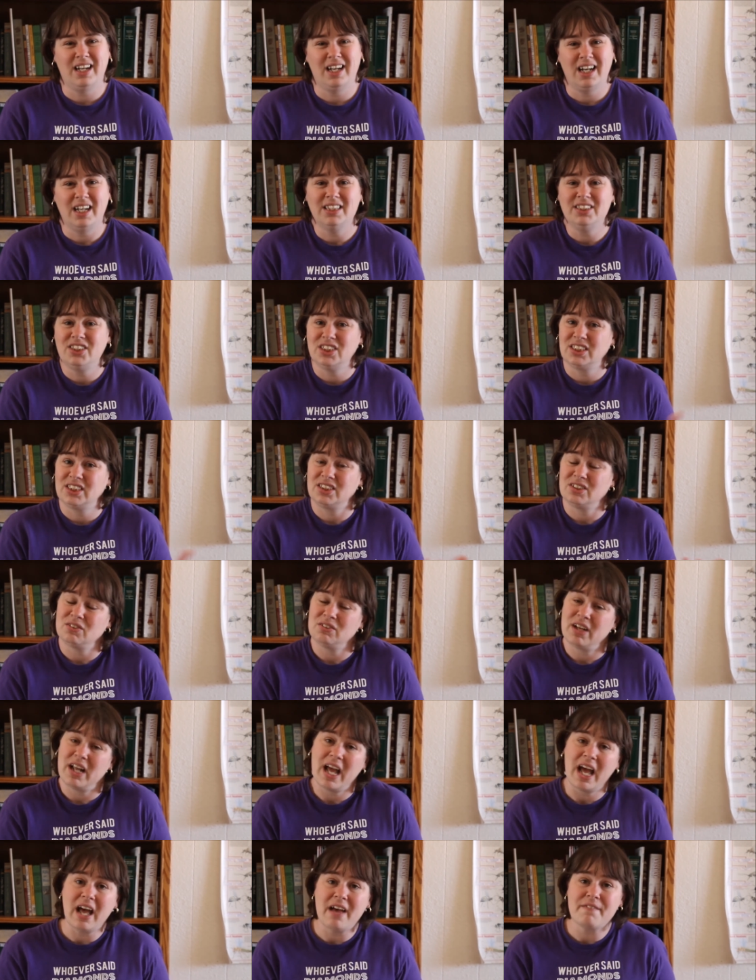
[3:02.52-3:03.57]
I just
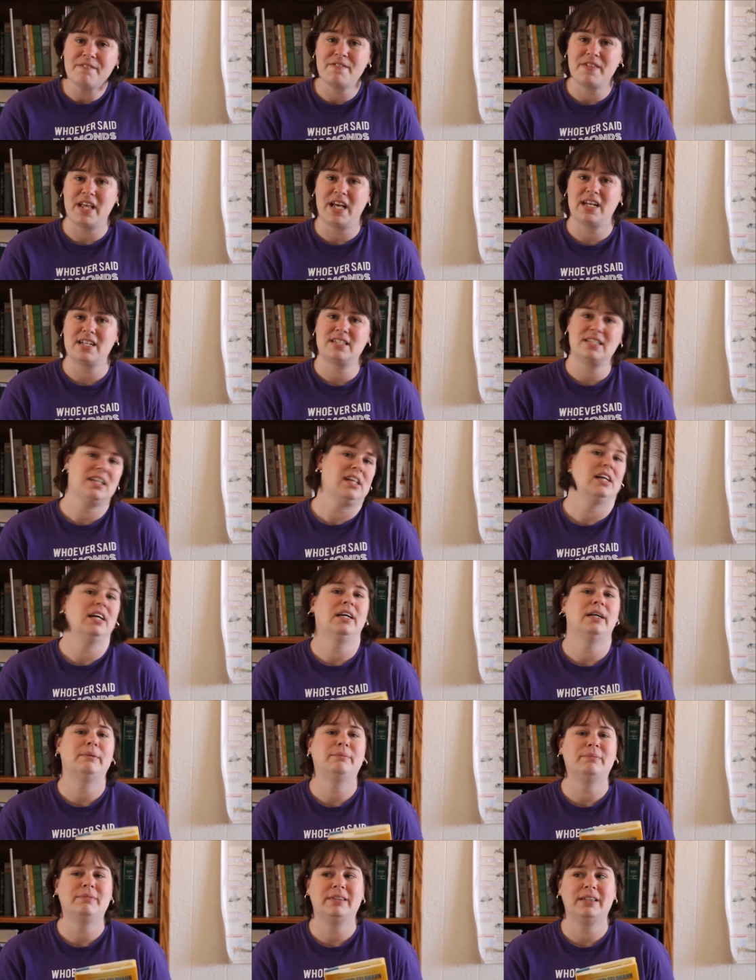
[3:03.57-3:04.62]
don't have
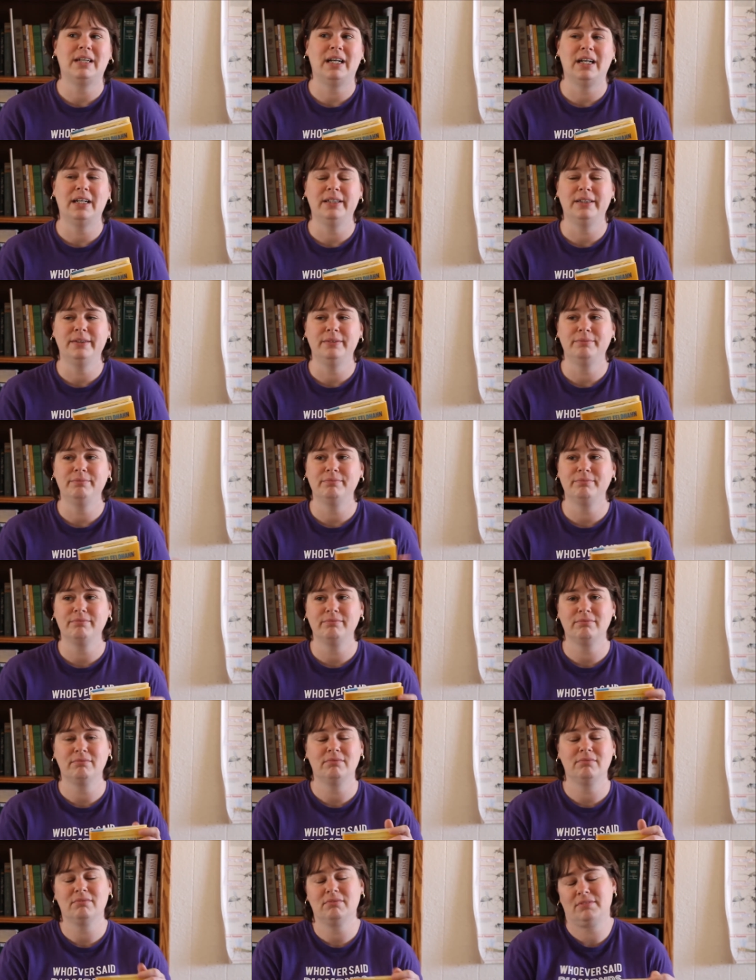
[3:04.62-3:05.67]
that.
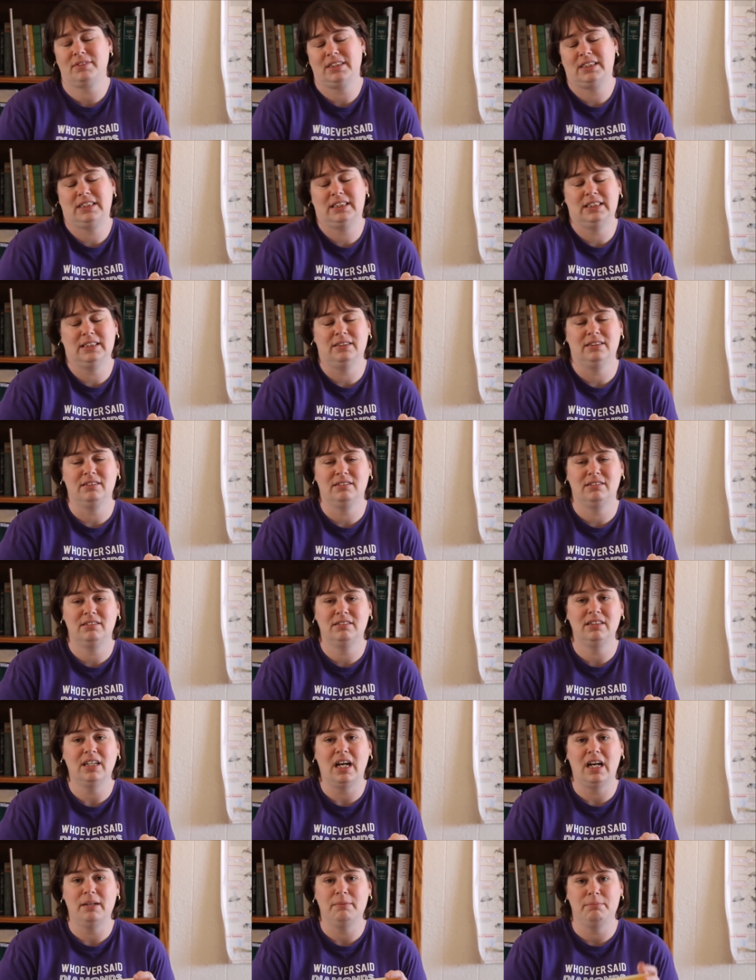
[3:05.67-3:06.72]
To
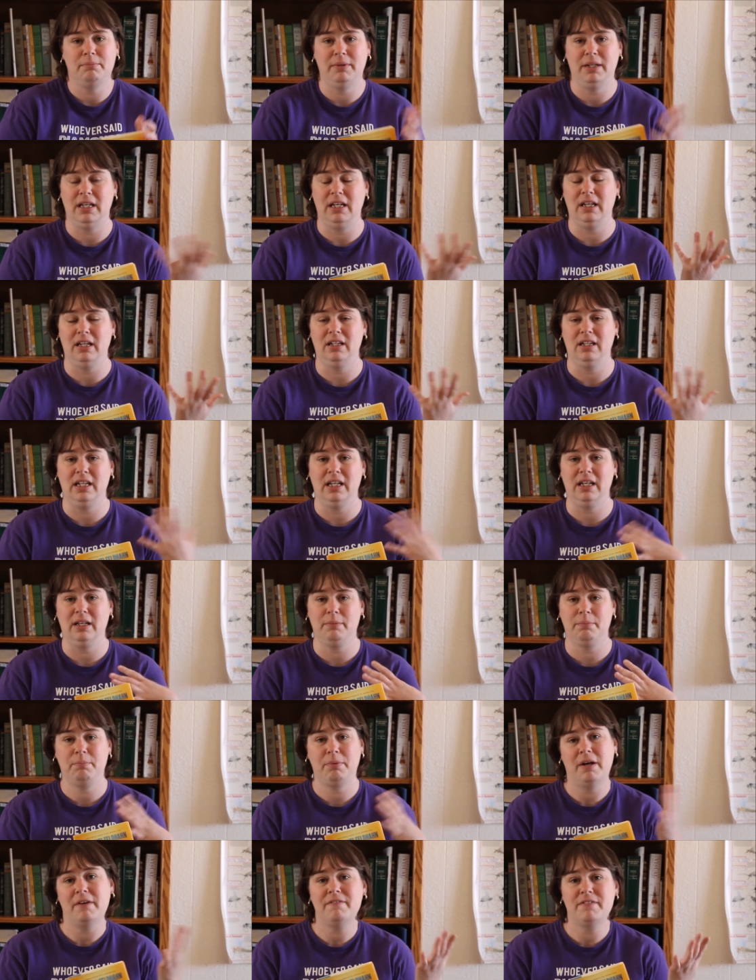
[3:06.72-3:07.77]
not be like
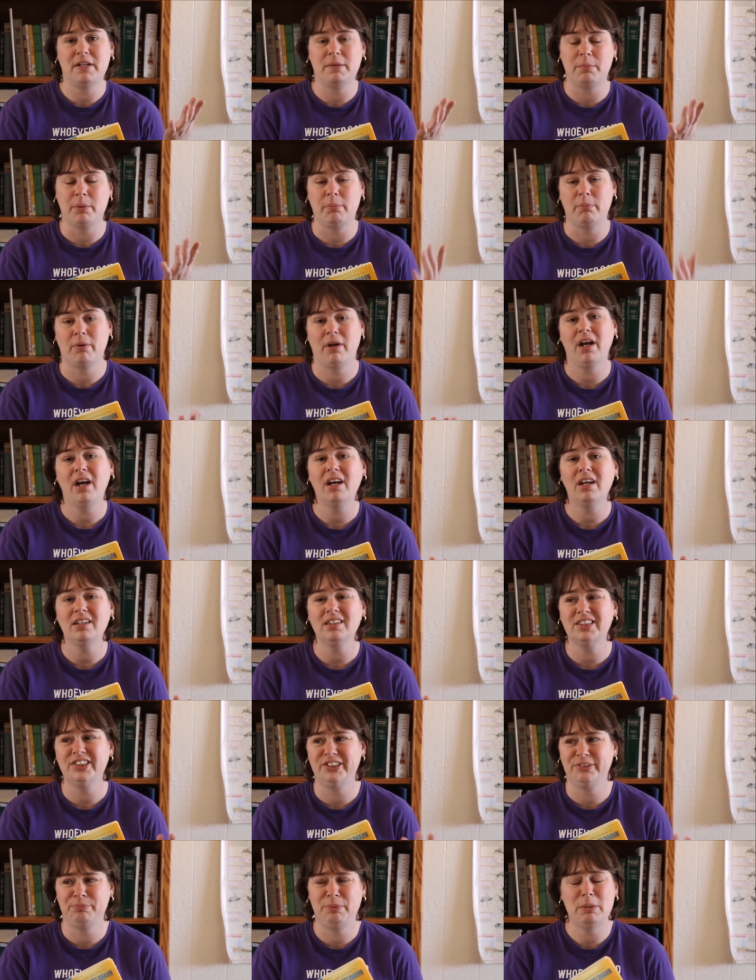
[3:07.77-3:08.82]
puffed up and proud,
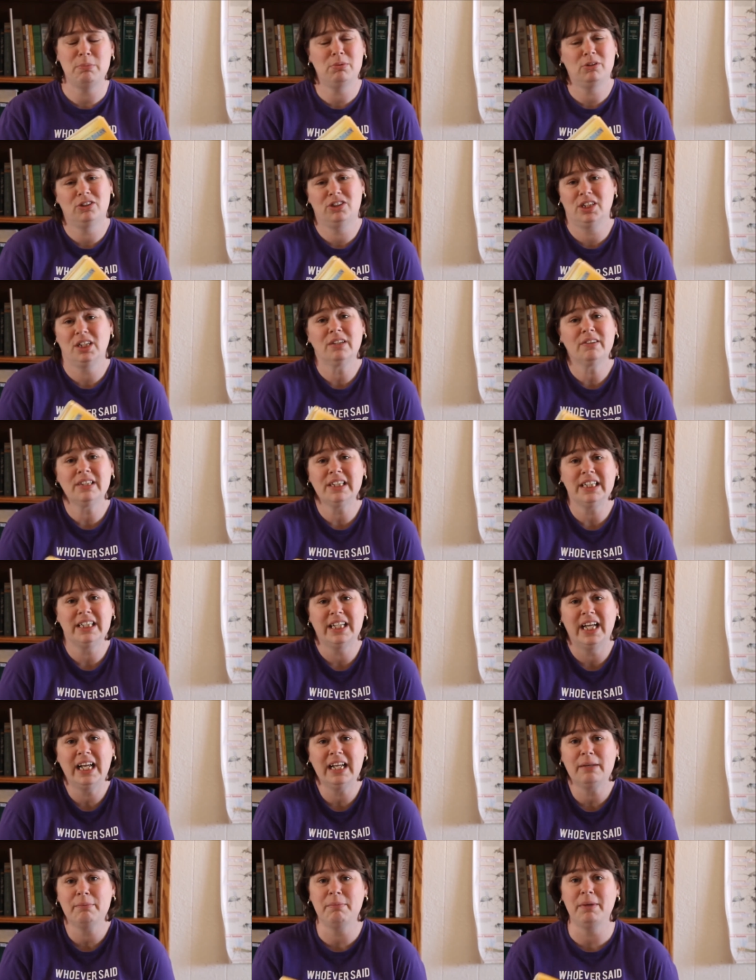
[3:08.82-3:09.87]
people generally
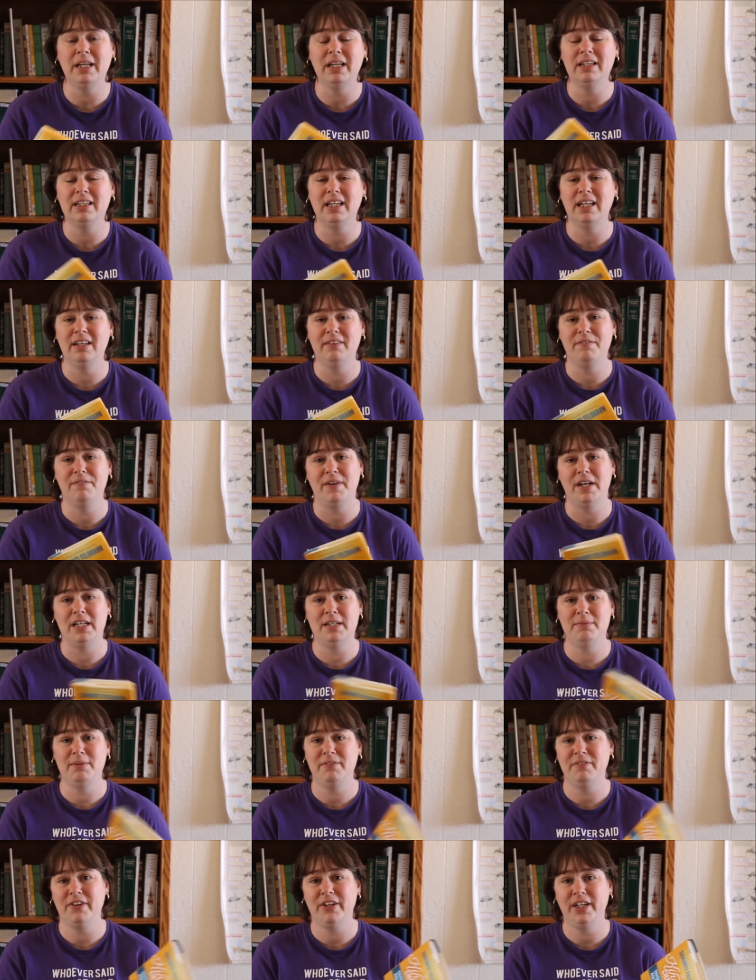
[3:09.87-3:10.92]
like me. They
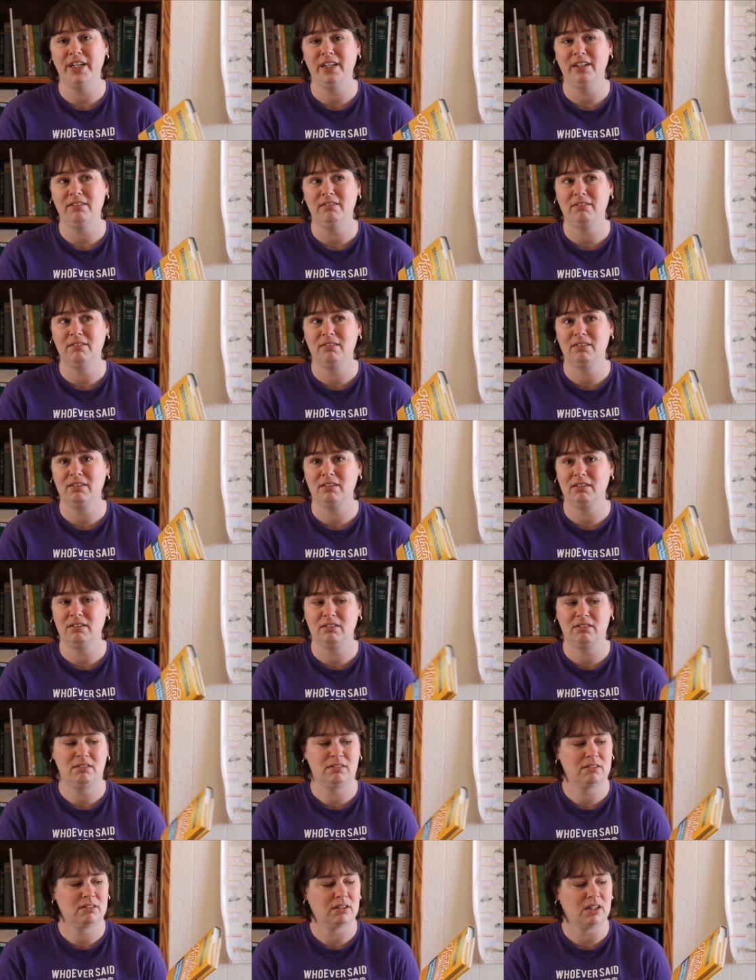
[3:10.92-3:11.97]
find me very
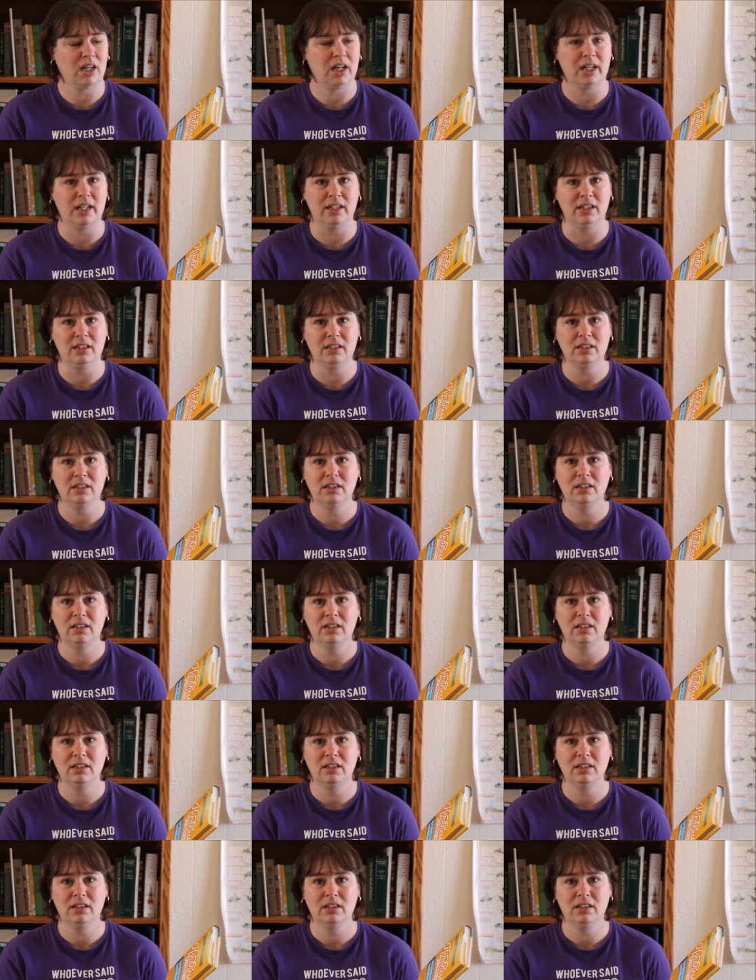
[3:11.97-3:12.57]
kind.